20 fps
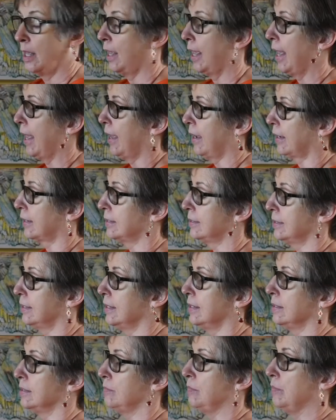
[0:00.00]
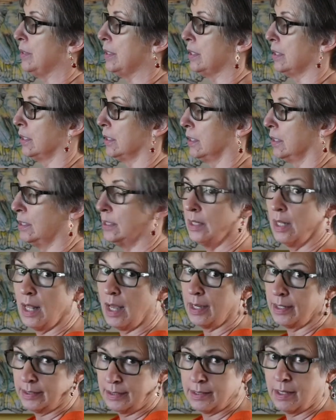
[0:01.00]
X is being
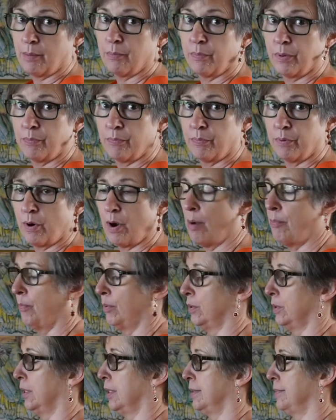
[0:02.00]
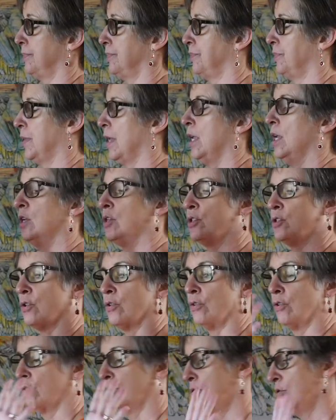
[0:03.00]
lined up properly. So
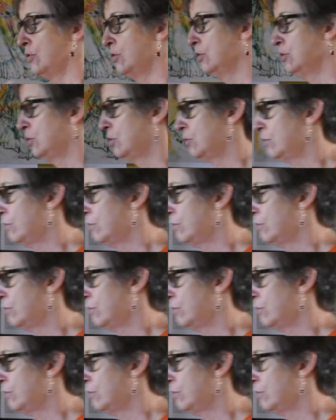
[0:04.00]
those are the two